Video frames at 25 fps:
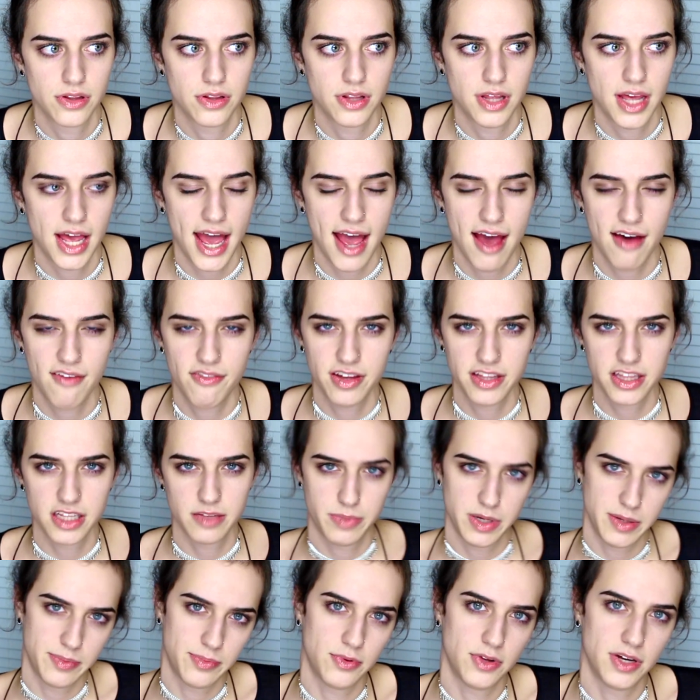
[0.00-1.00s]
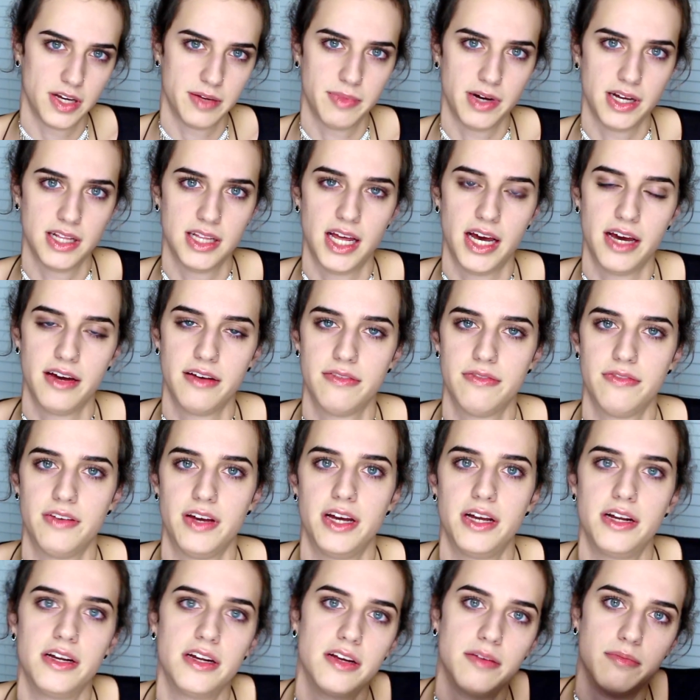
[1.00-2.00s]
having the people in my life
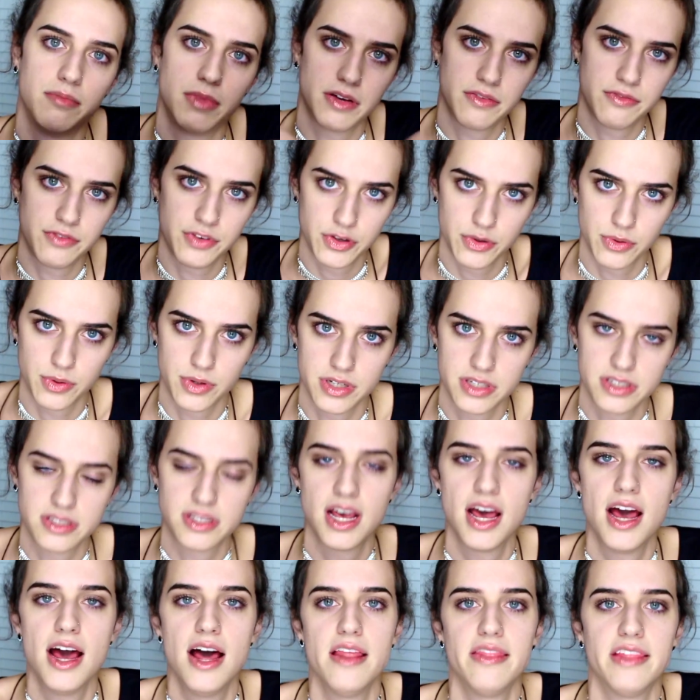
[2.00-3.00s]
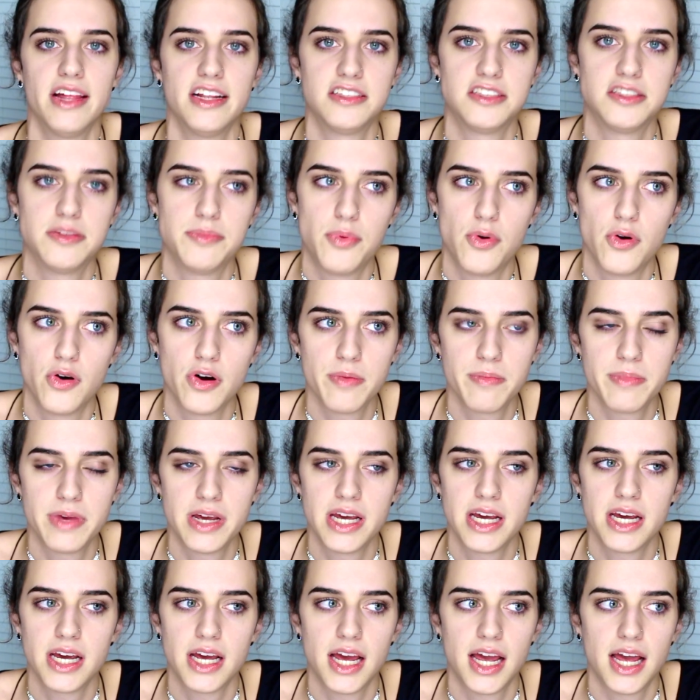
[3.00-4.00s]
and my viewers that support
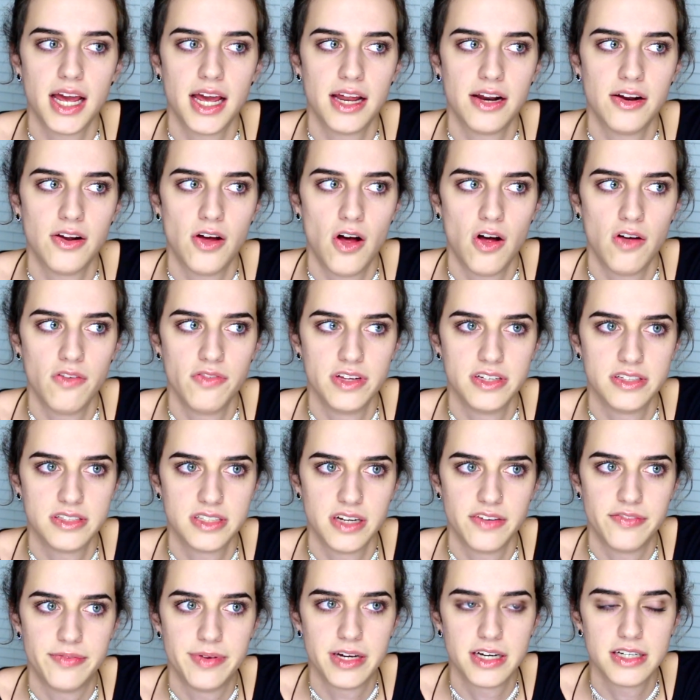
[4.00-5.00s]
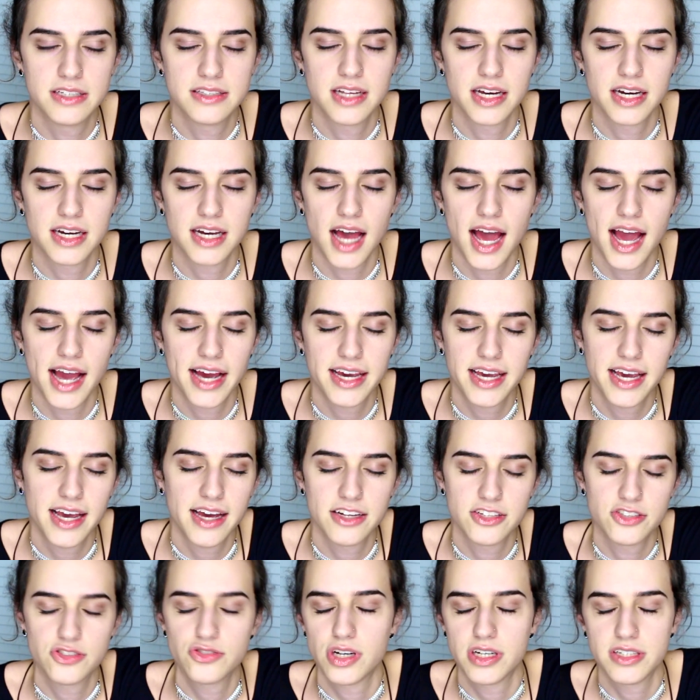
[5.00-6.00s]
me and all this stuff, because like I
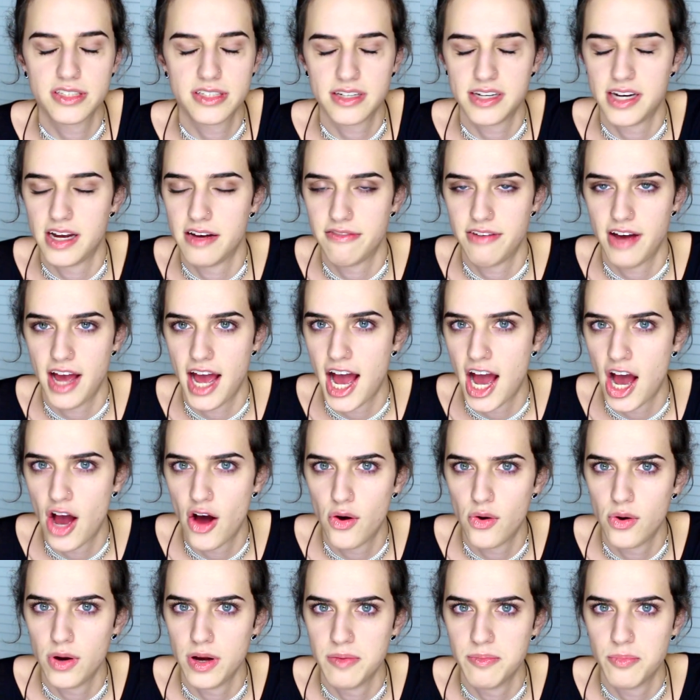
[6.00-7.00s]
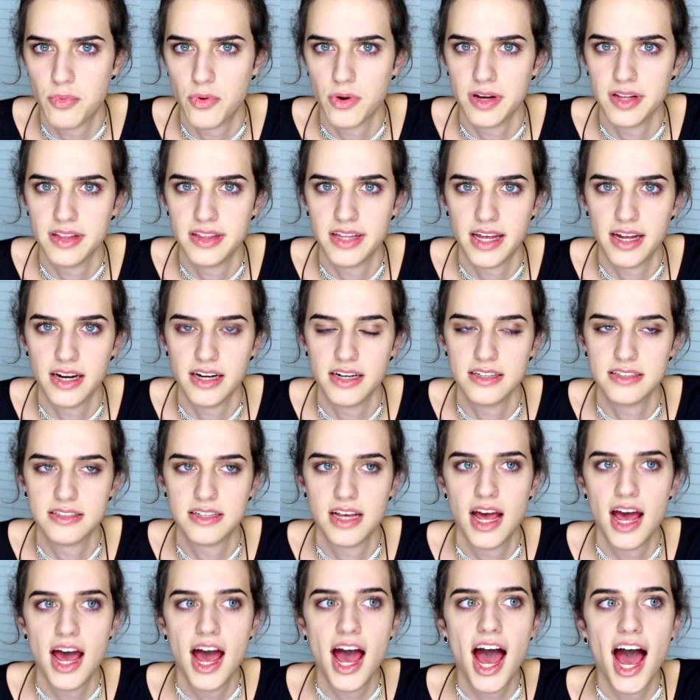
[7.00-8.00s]
can't stress enough how important that is,
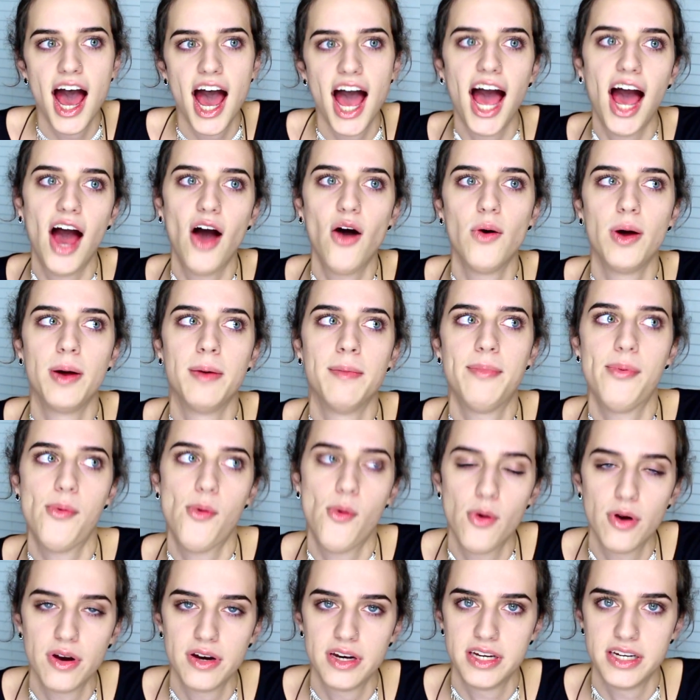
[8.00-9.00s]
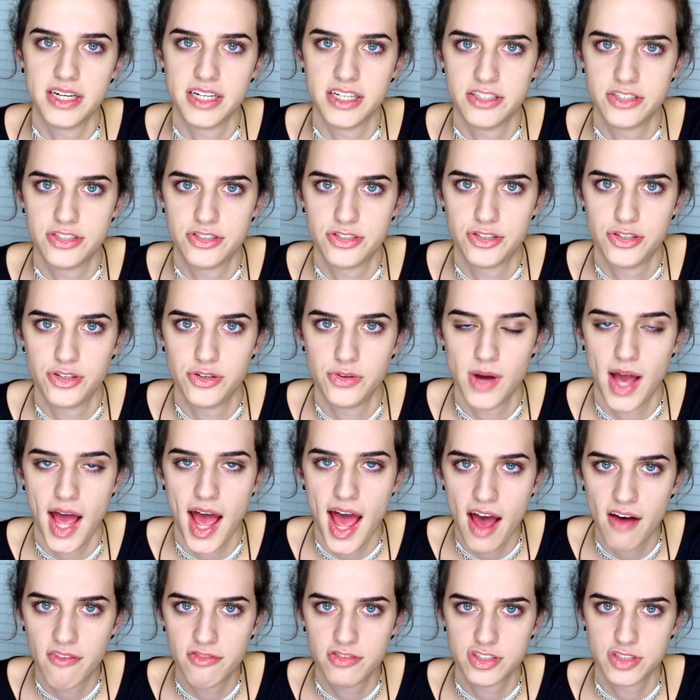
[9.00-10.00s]
how important it is to
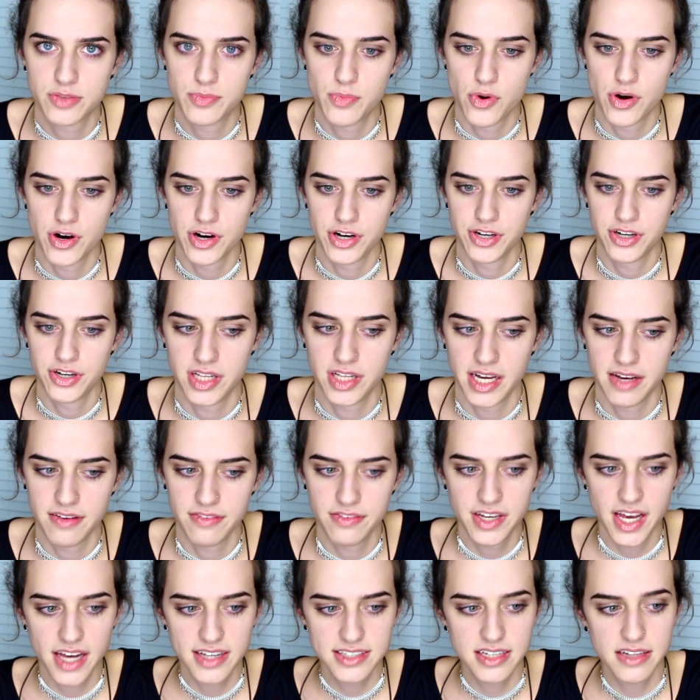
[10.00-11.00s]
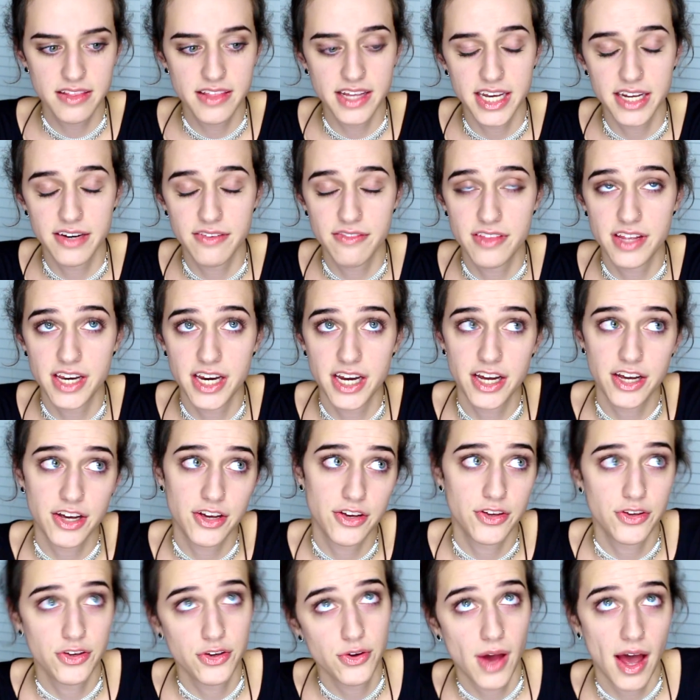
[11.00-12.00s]
have support life. Yes, at the end of the day
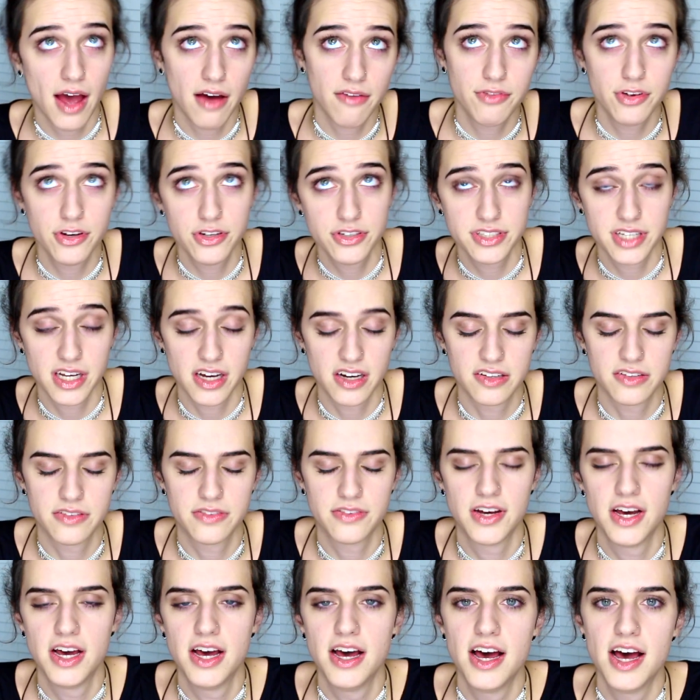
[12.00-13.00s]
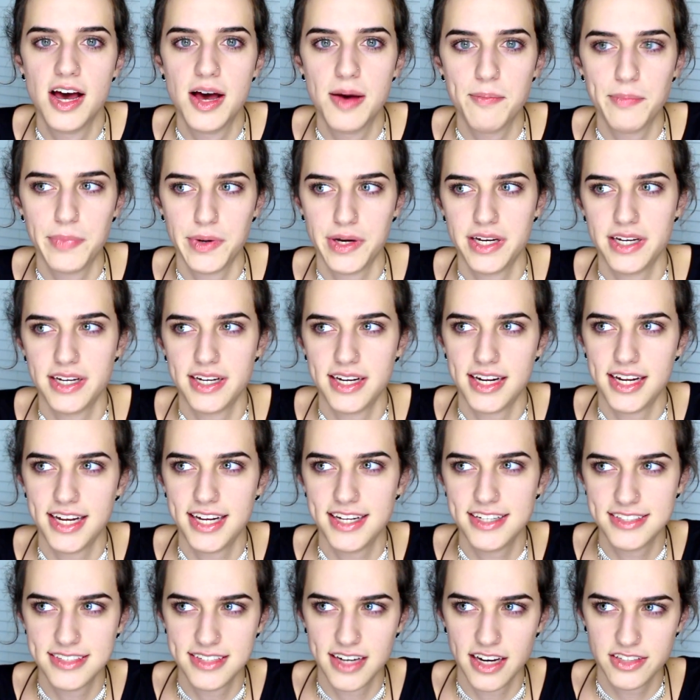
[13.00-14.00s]
you have yourself, but
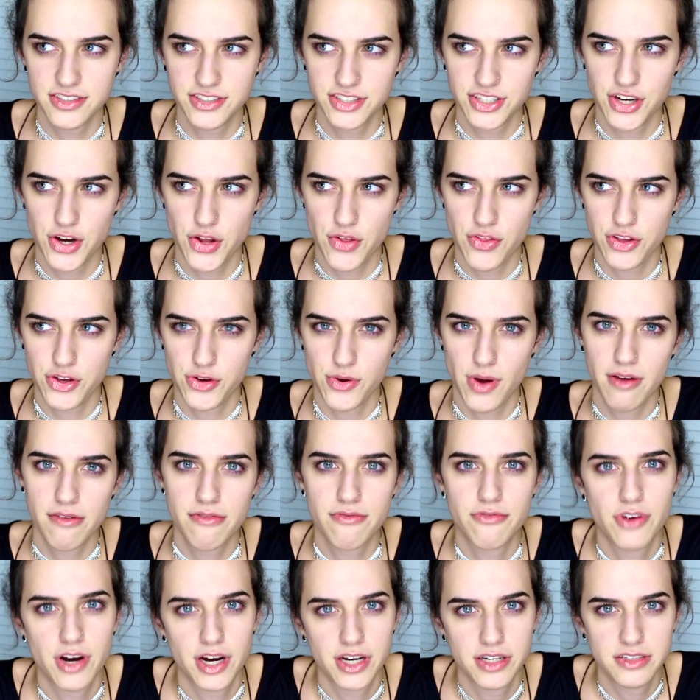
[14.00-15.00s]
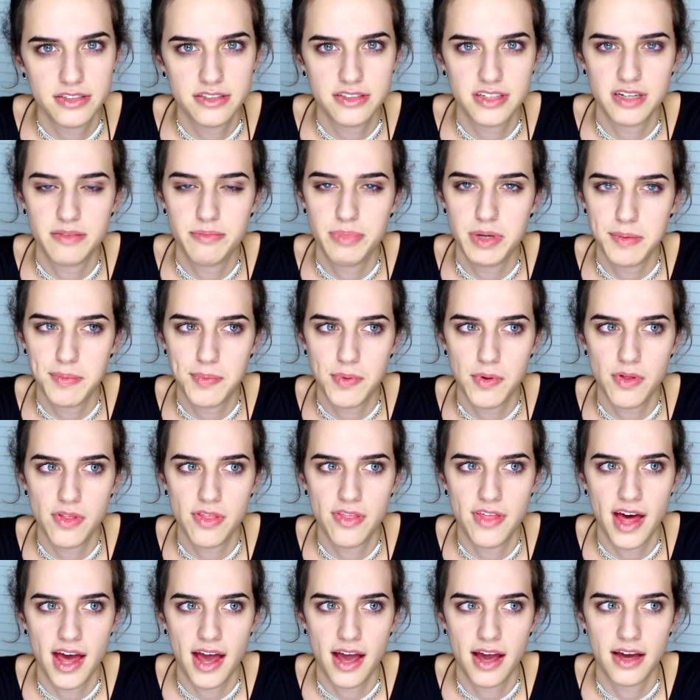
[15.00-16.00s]
it's nice to know that you have friends and people
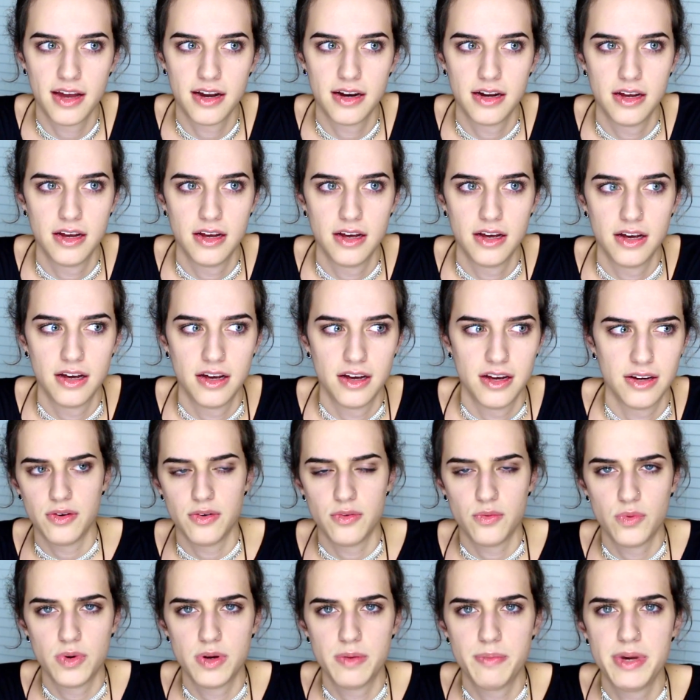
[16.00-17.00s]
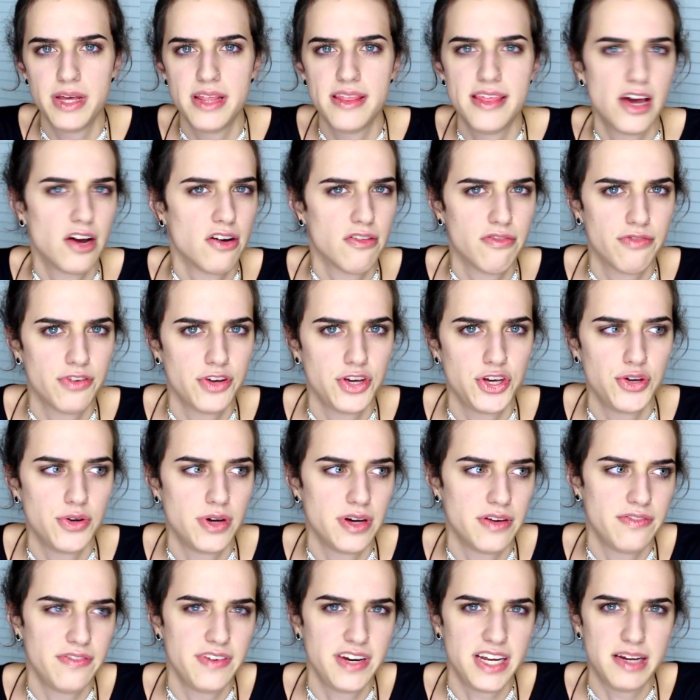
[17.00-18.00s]
that would be there for you
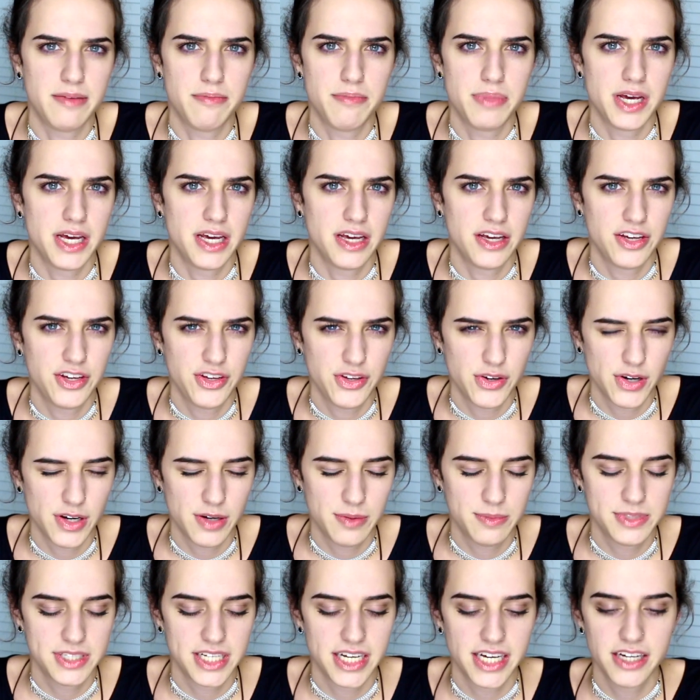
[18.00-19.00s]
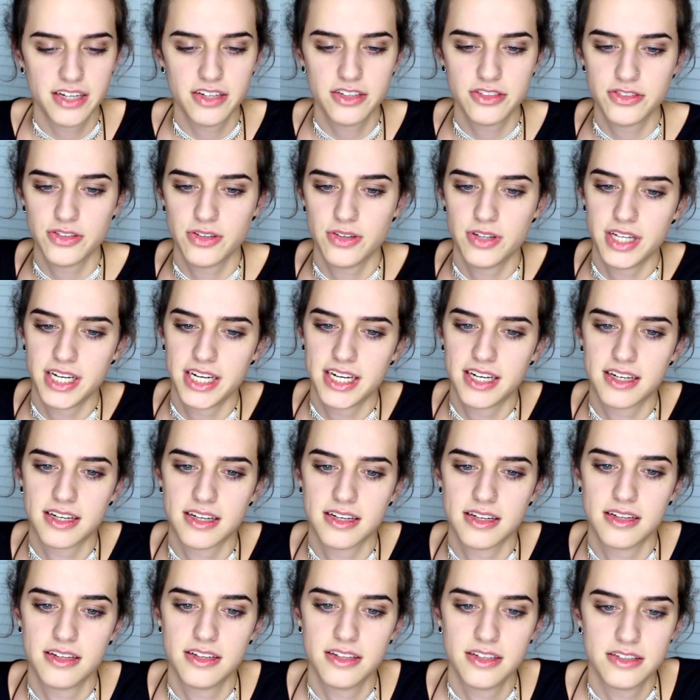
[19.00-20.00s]
if need be. You know what I'm saying? So like,
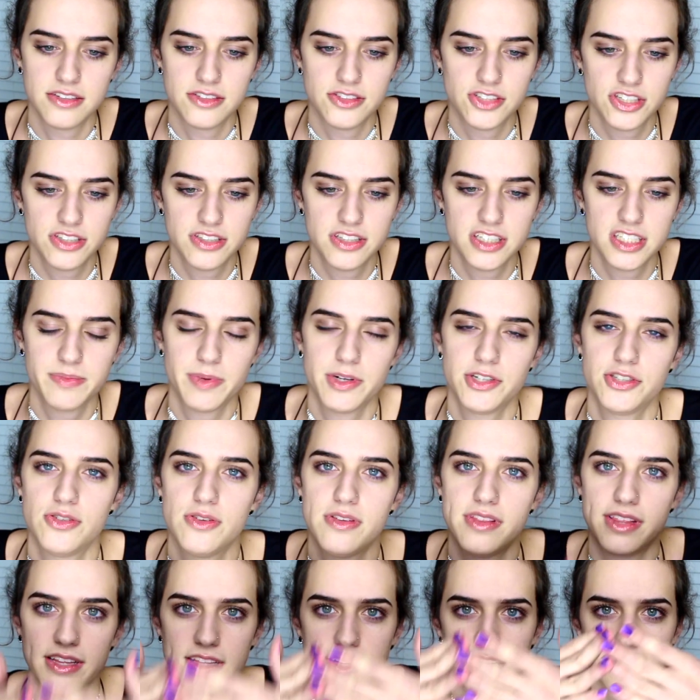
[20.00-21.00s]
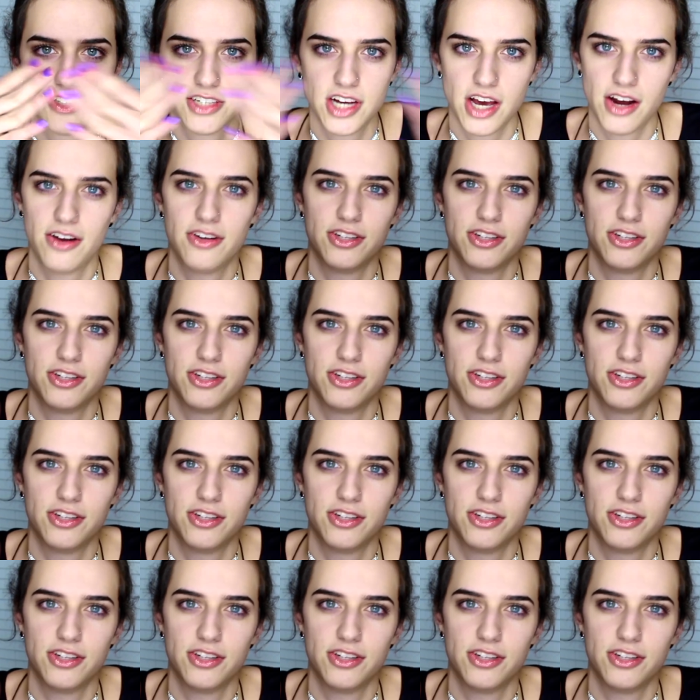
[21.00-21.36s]
just a special shout